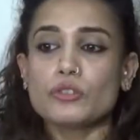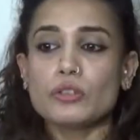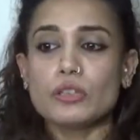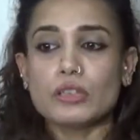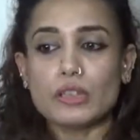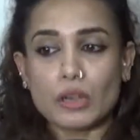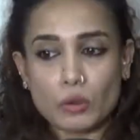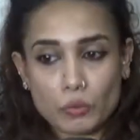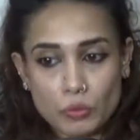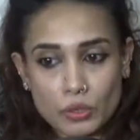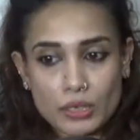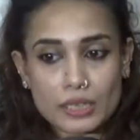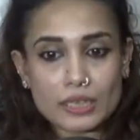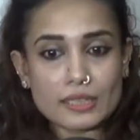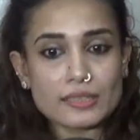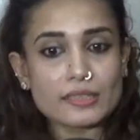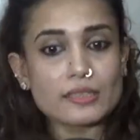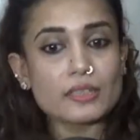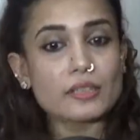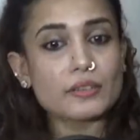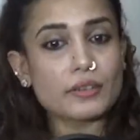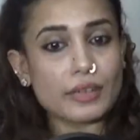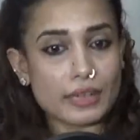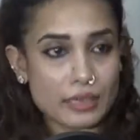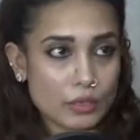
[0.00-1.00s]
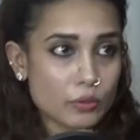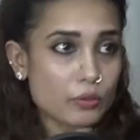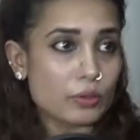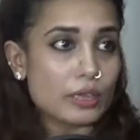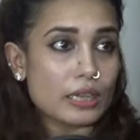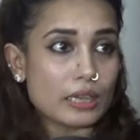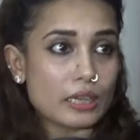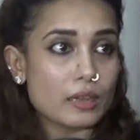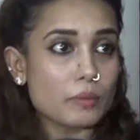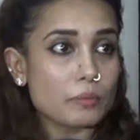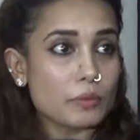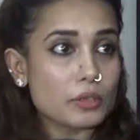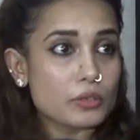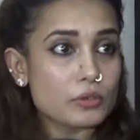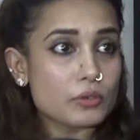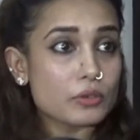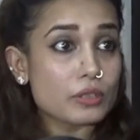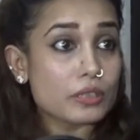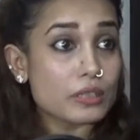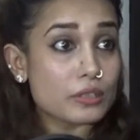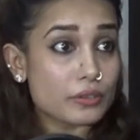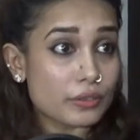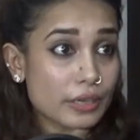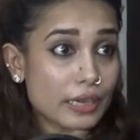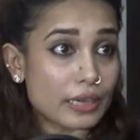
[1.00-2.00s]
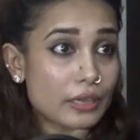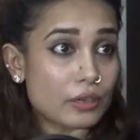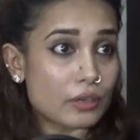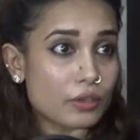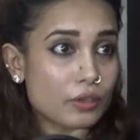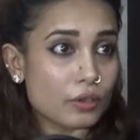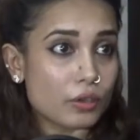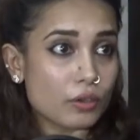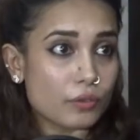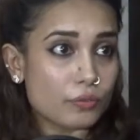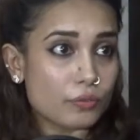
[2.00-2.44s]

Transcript: So nowadays the trend, okay, coming to the trend